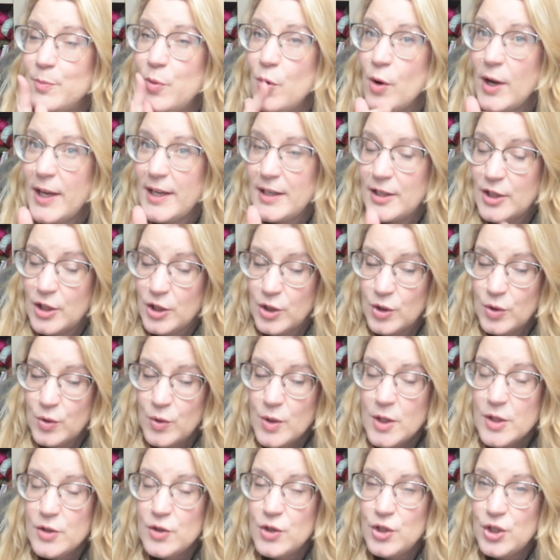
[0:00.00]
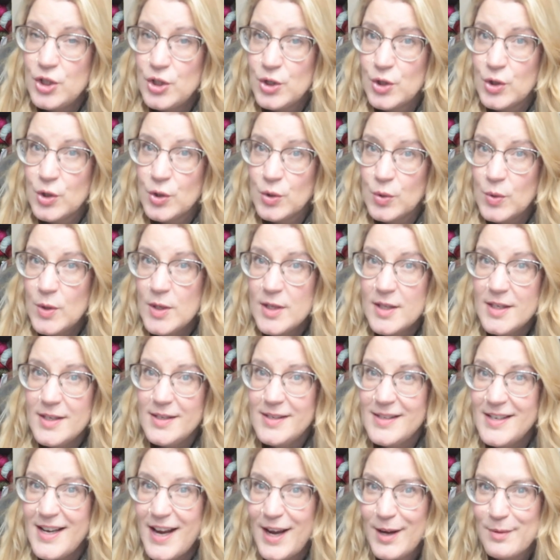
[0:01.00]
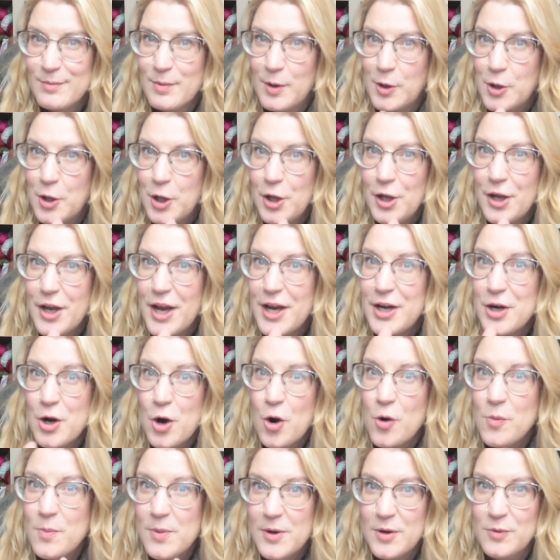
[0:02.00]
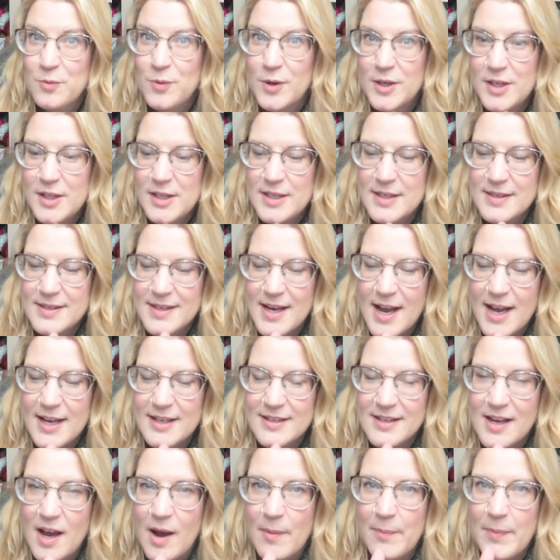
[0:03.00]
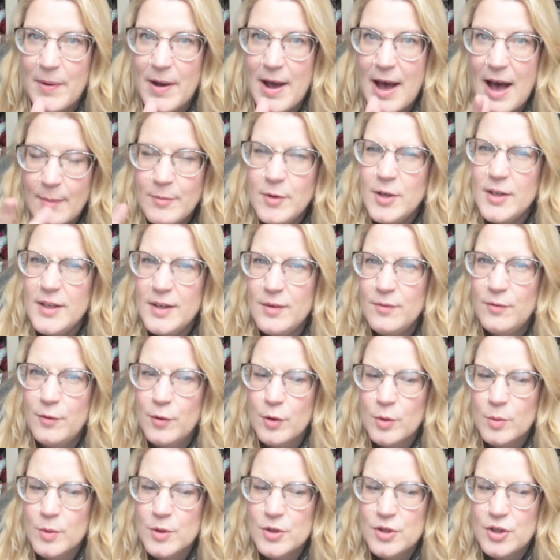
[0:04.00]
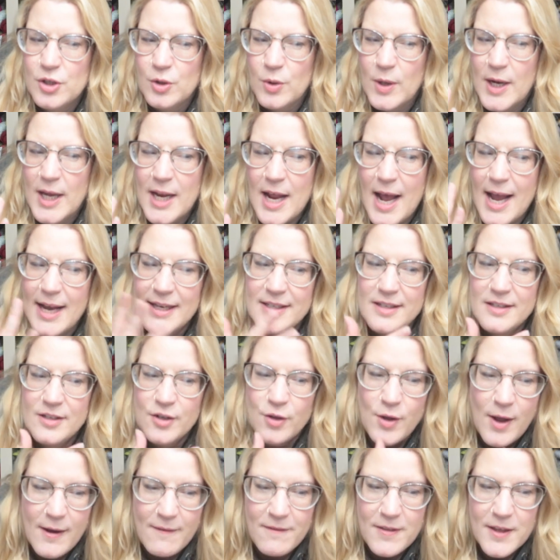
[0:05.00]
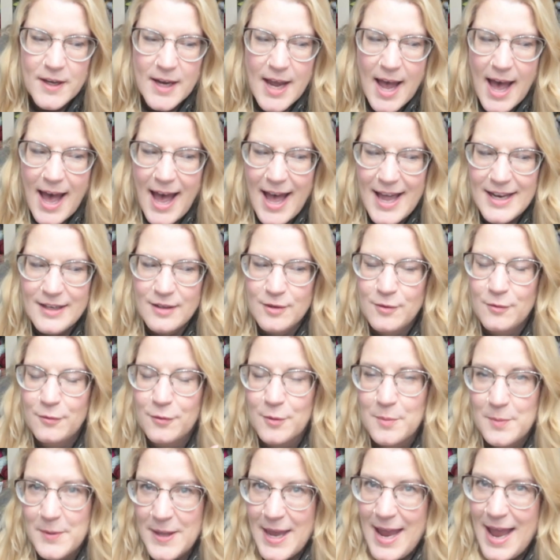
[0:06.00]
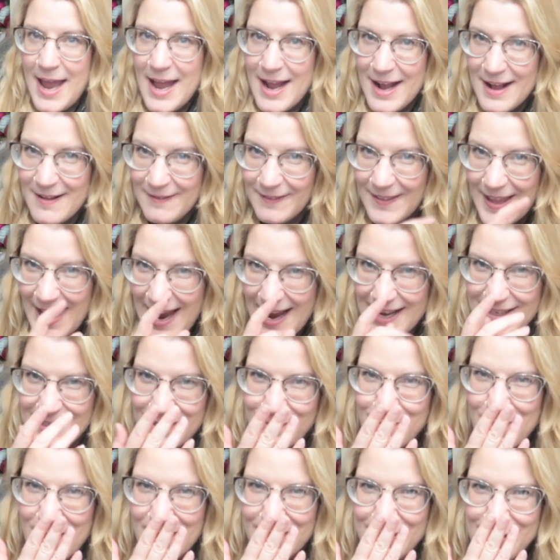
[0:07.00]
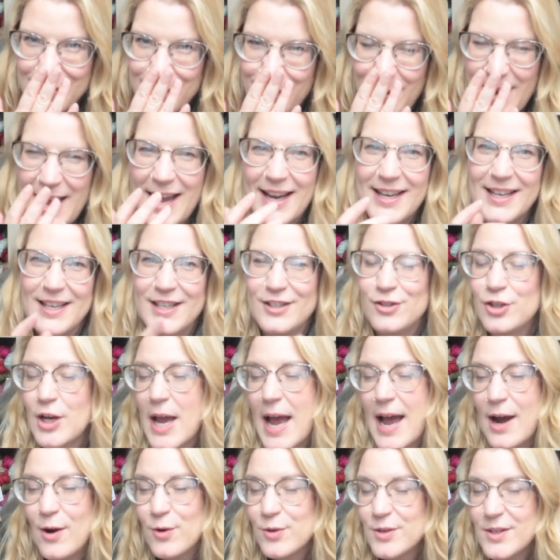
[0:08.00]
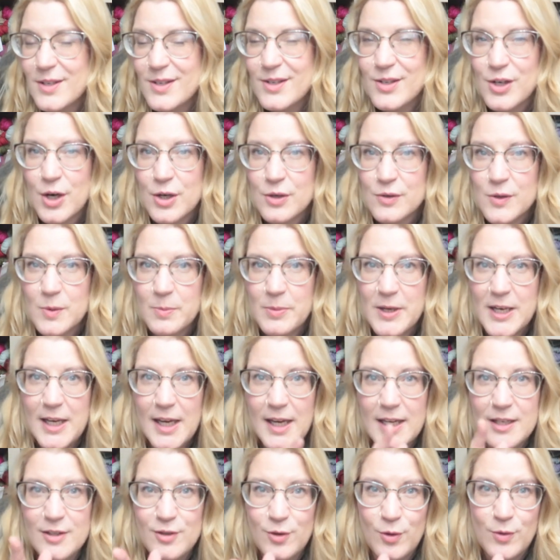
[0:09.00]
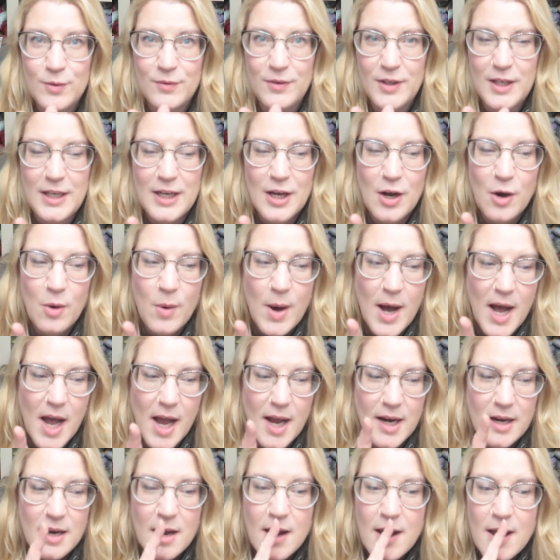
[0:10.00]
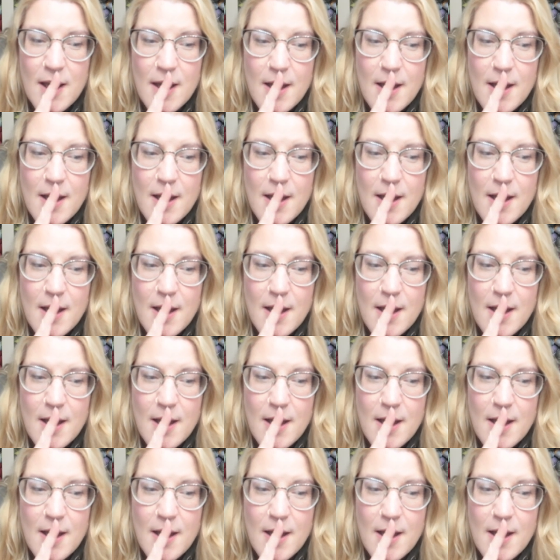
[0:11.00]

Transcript: point you to this table and open one of these guys up. I'm looking forward to it. I still have the cotton from last month's package out to start spinning and do a video on,